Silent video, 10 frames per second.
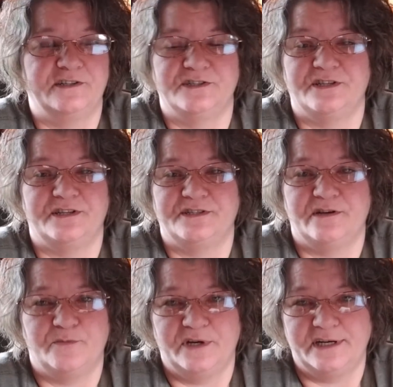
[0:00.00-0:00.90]
just going to
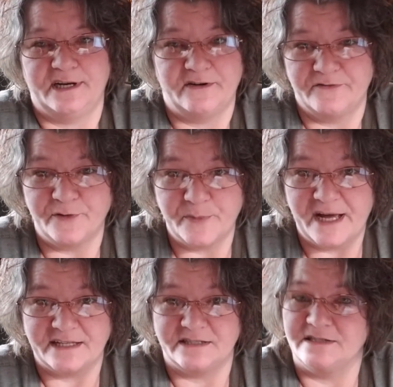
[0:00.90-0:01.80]
start bringing down a few
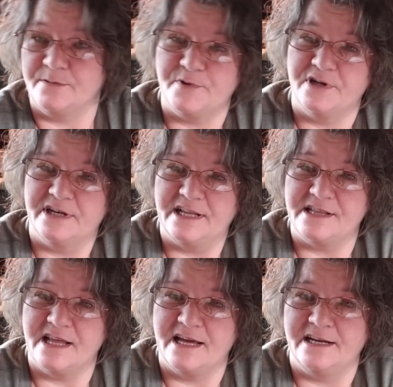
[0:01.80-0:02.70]
boxes. I'll put it
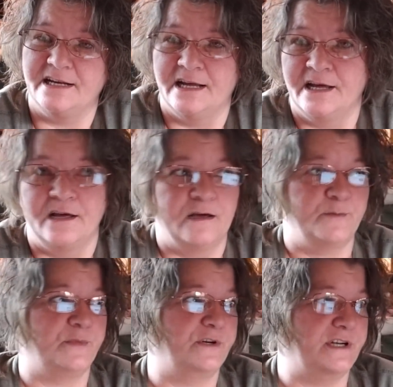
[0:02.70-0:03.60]
online,
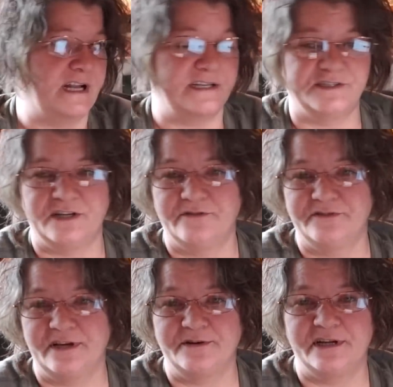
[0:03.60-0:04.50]
put it on a shelf
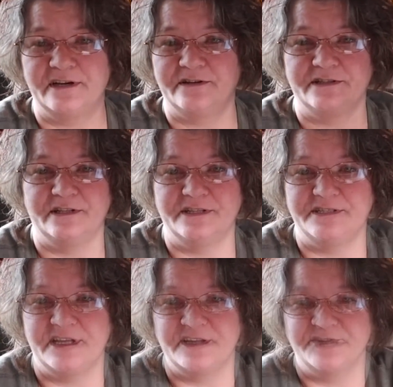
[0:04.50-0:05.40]
down here until it
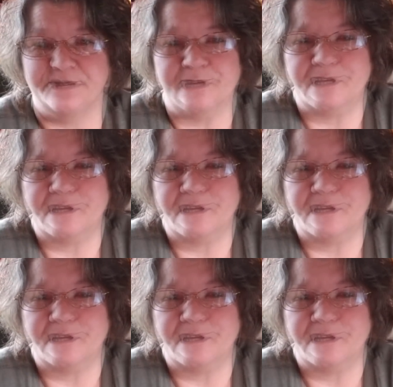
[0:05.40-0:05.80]
sells.